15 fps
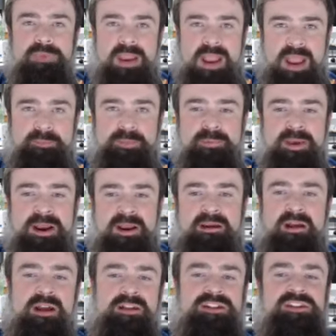Hyperbaric
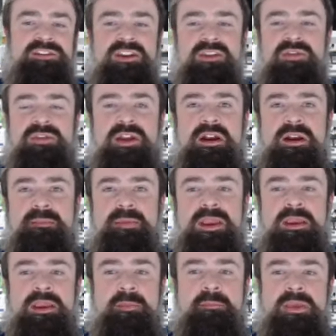oxygen
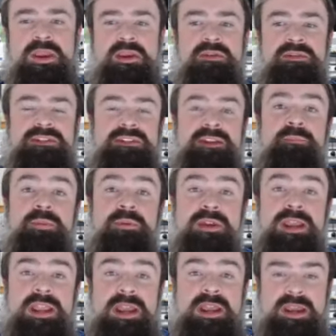therapy can be used to
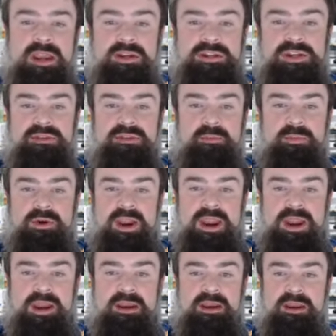precondition the
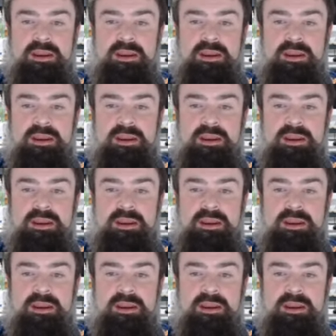brain